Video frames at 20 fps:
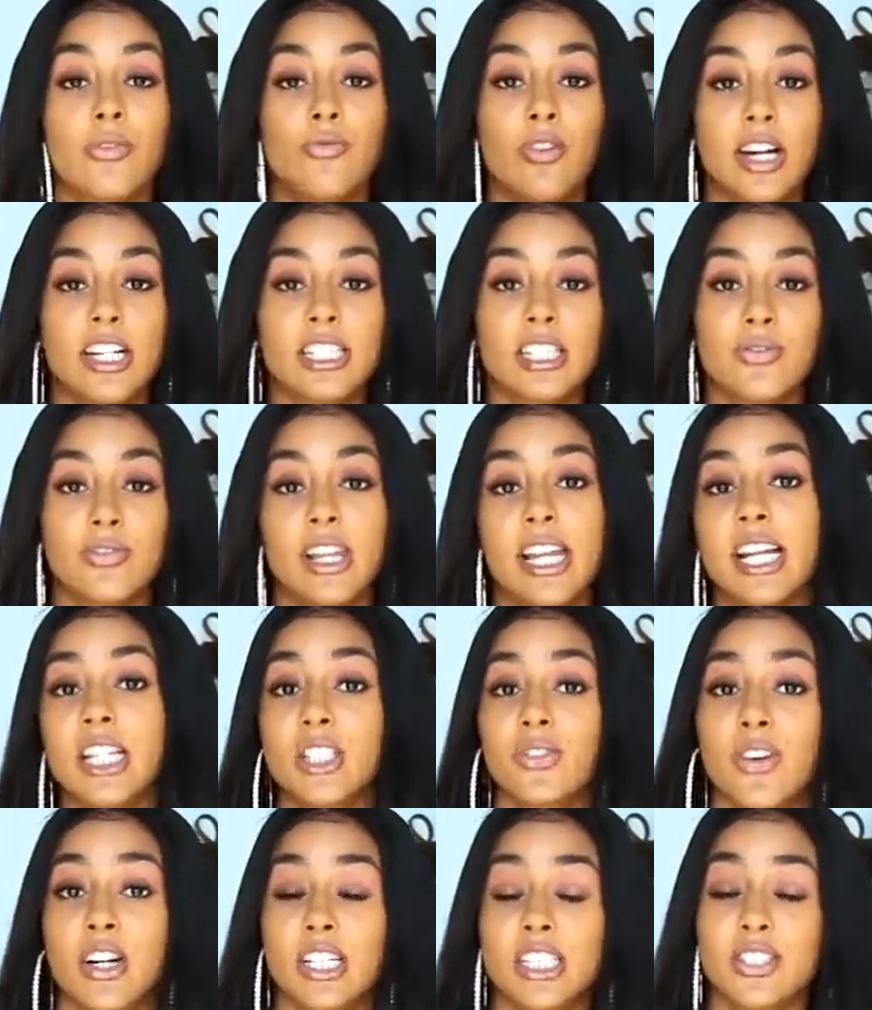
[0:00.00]
first
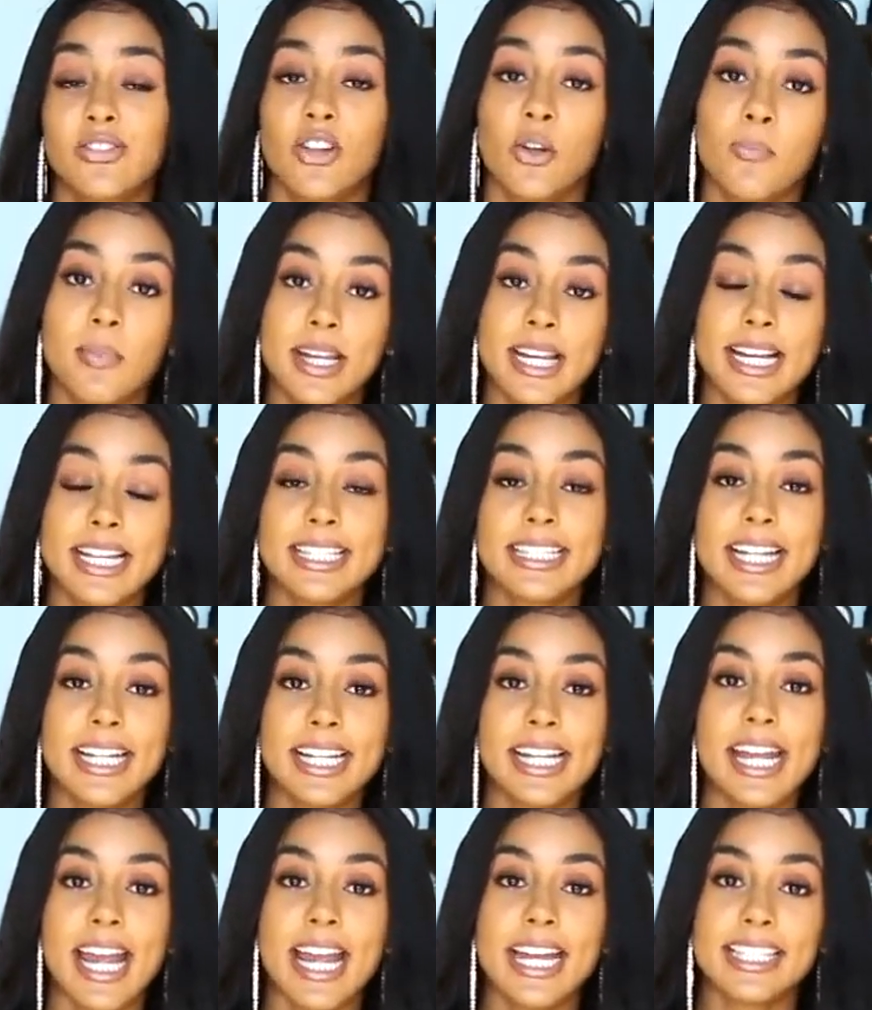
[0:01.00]
things first for me is
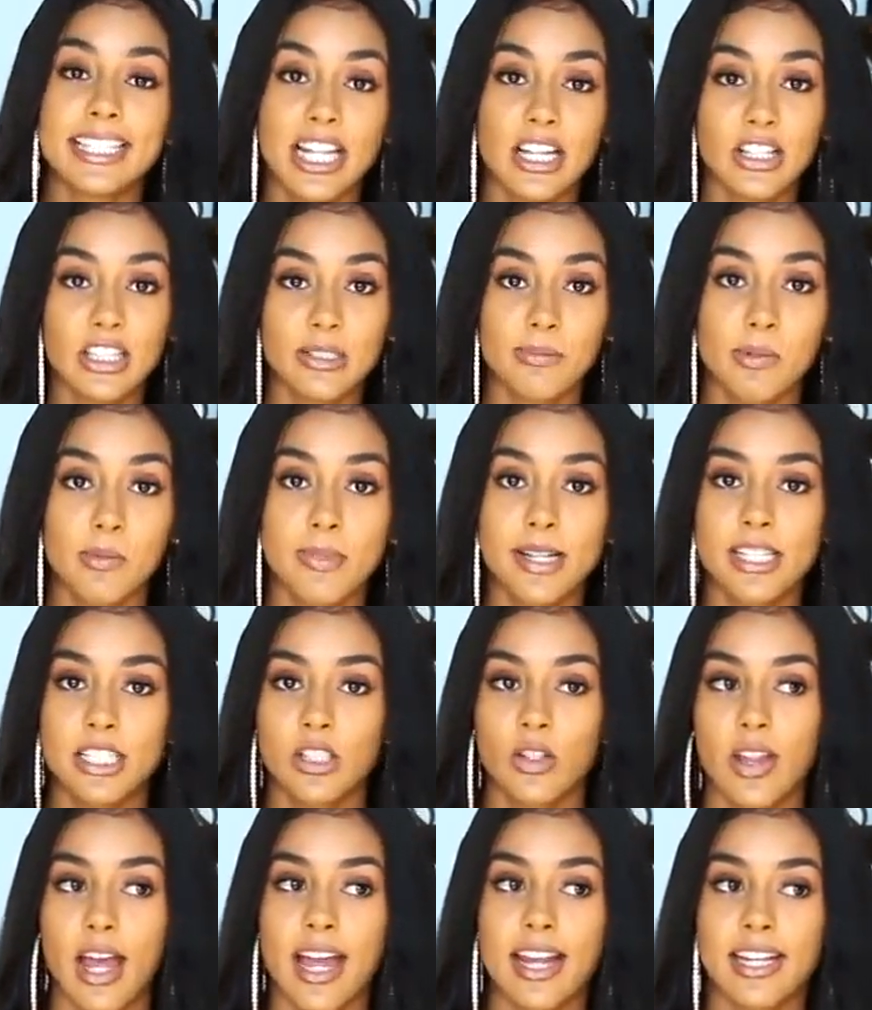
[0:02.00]
getting a seller's
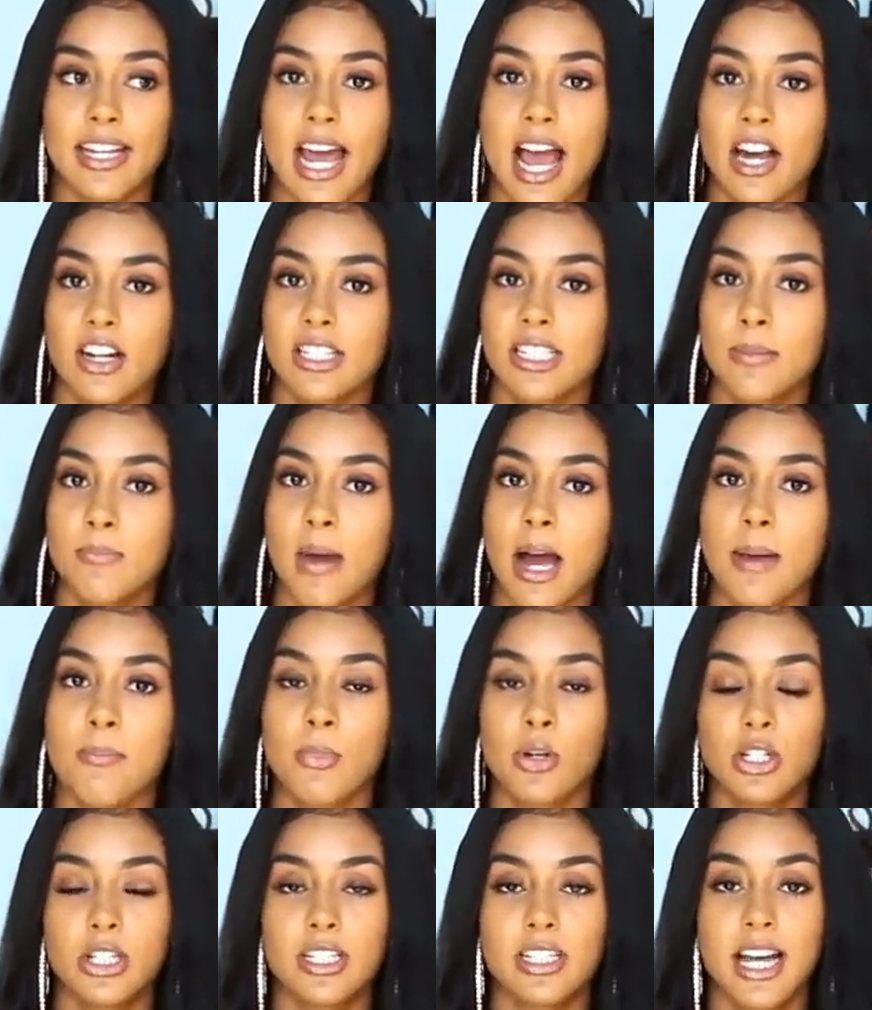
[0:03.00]
permit so that I can actually buy
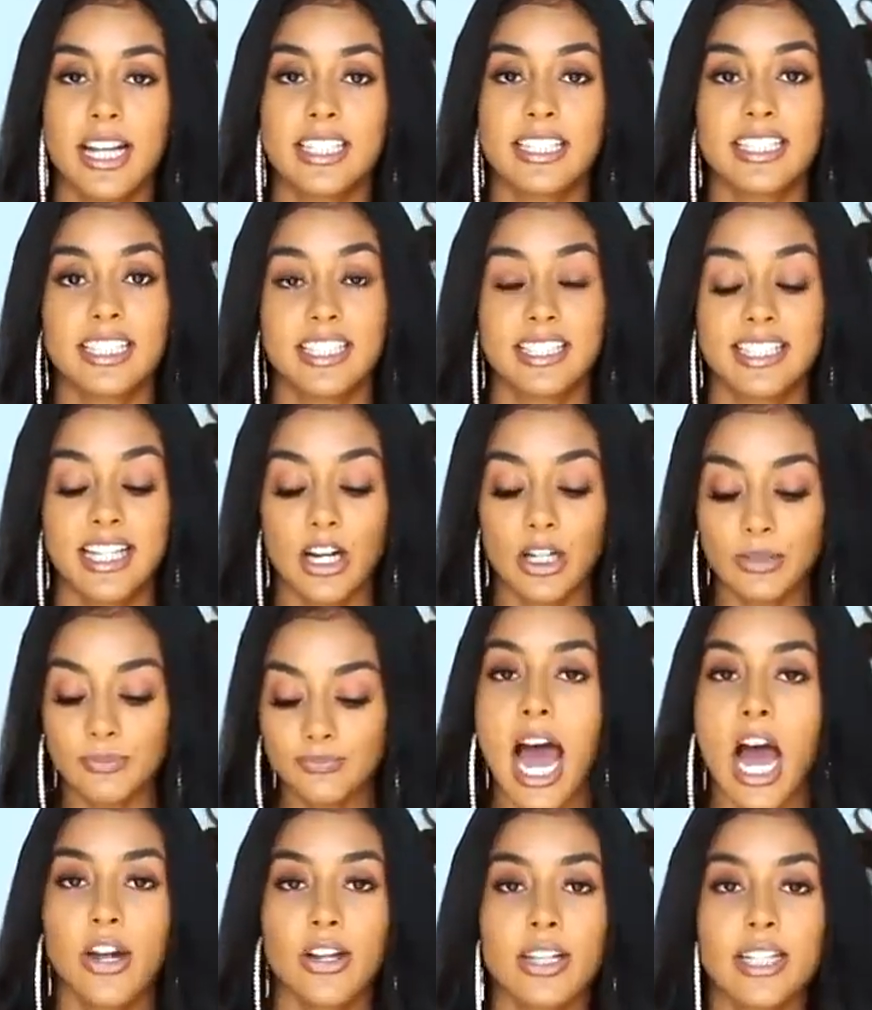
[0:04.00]
merchandise to sell.
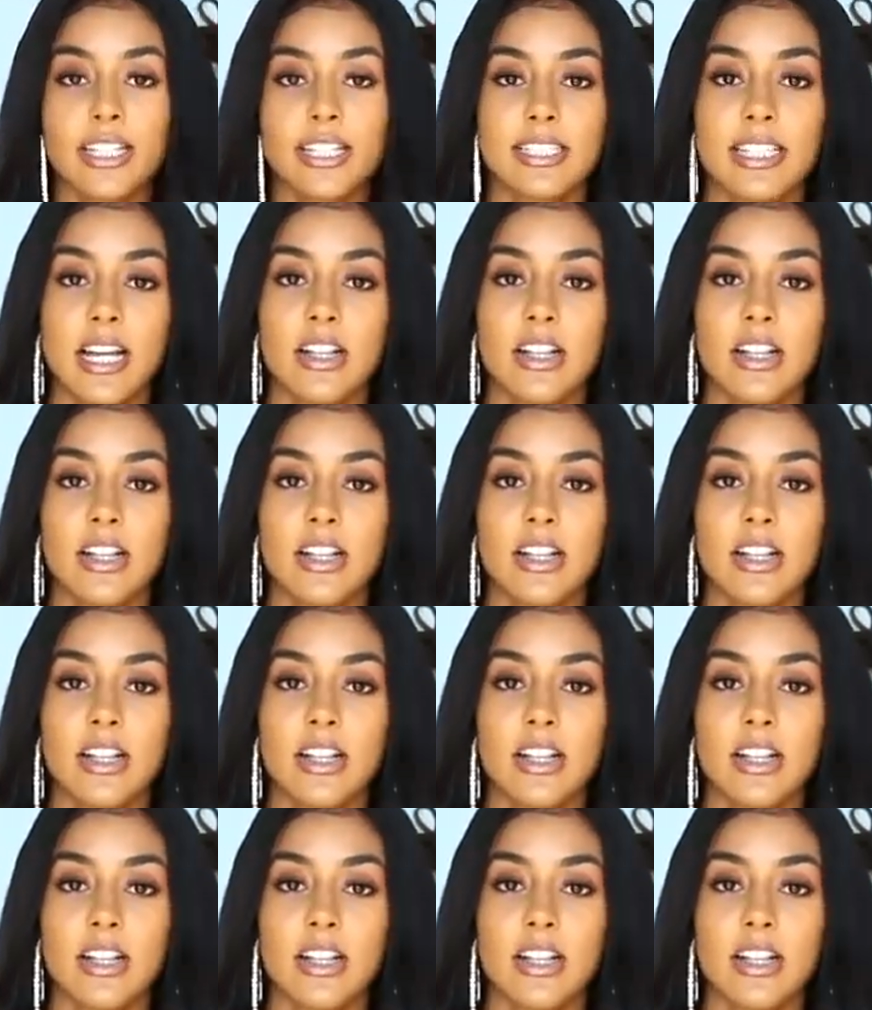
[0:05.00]
How you get a